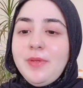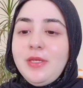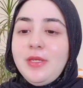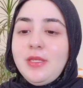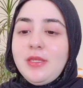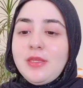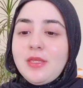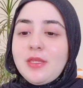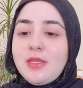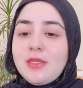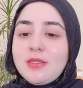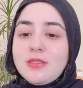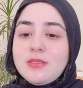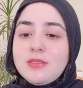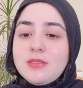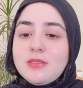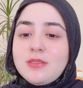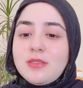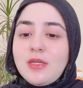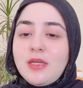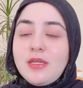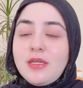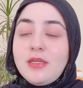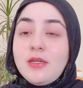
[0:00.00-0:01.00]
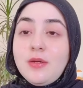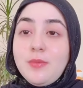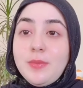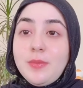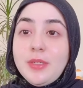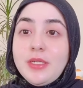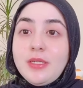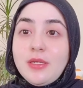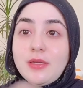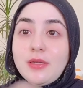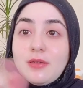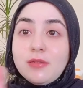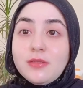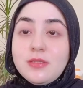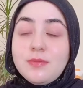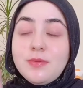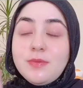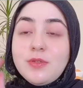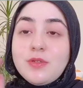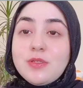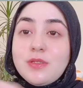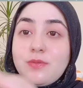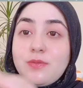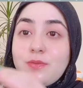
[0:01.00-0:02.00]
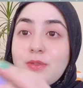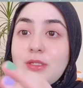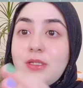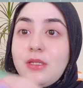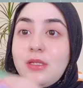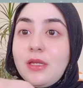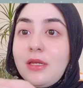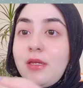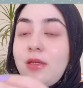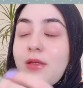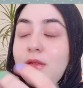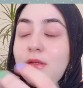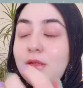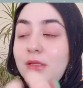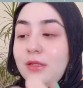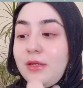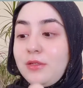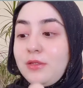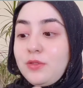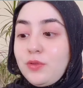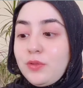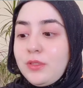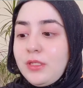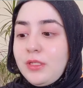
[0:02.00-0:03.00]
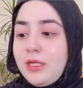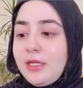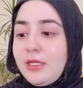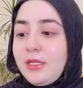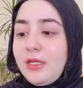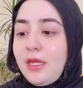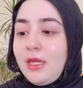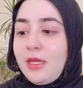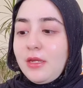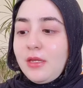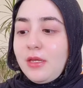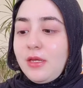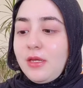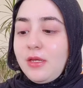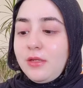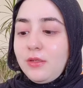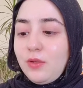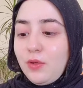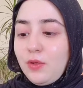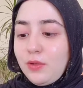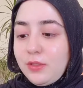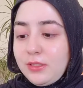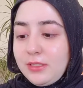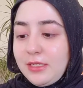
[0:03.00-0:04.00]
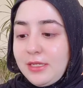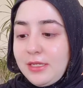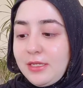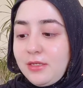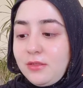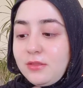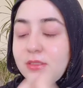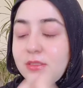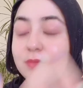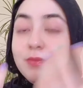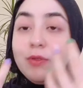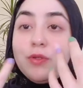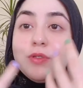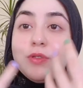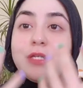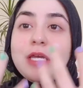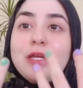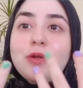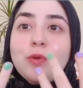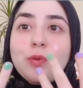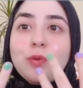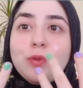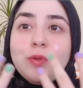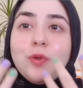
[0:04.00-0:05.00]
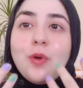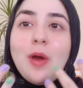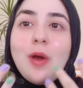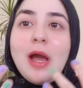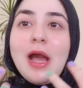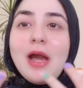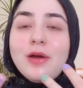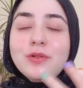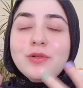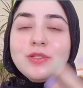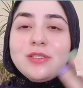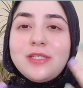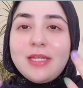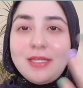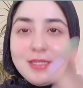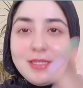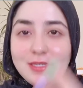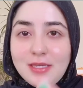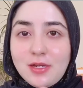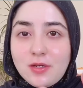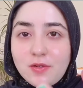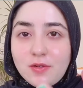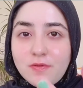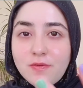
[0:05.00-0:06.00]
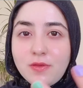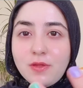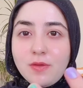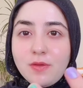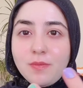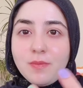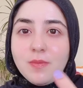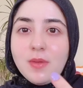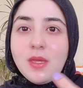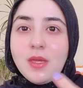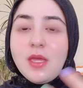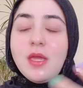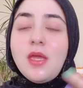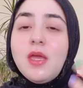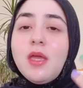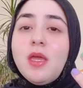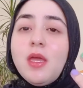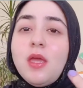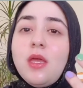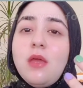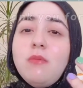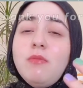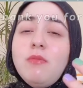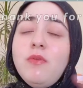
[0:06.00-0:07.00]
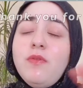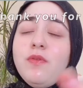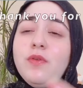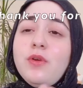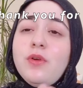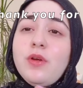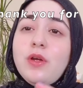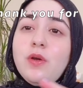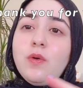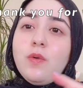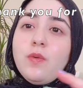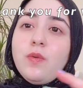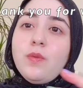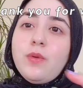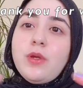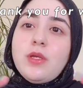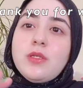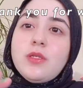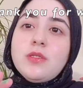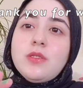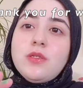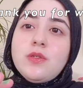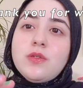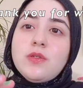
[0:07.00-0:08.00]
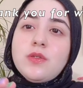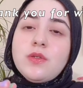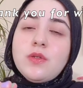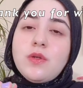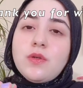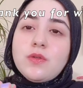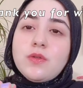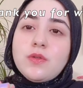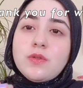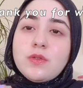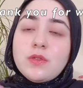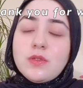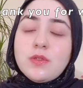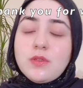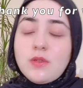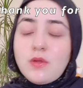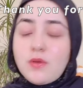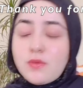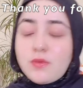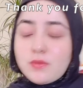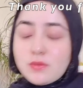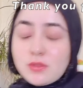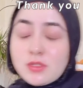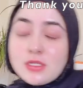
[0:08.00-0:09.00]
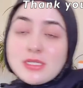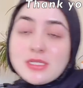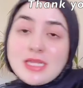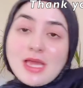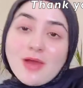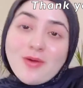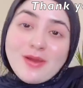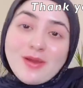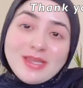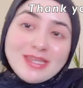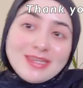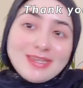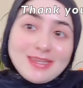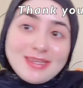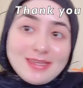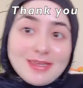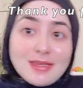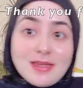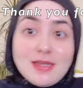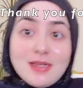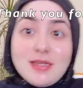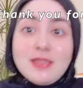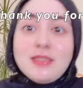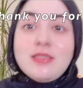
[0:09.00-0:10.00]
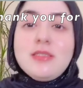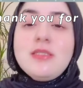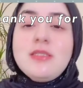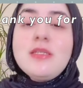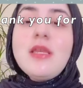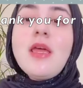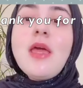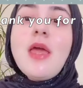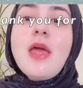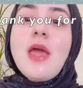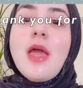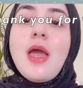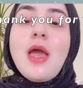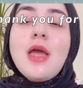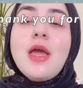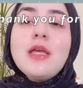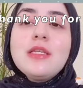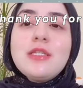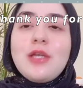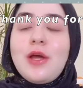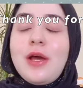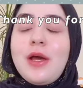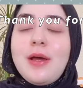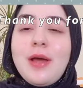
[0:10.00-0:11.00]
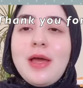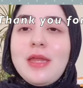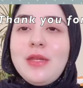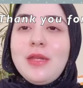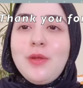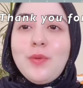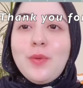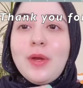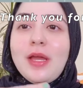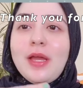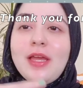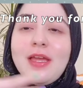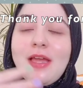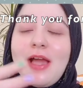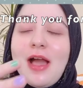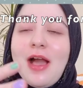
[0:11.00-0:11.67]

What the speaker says: that I cut my nails because I really don't like long nails because I don't know how to take care of them. Before I always used to go to salon, now I can't. So yeah, anyway,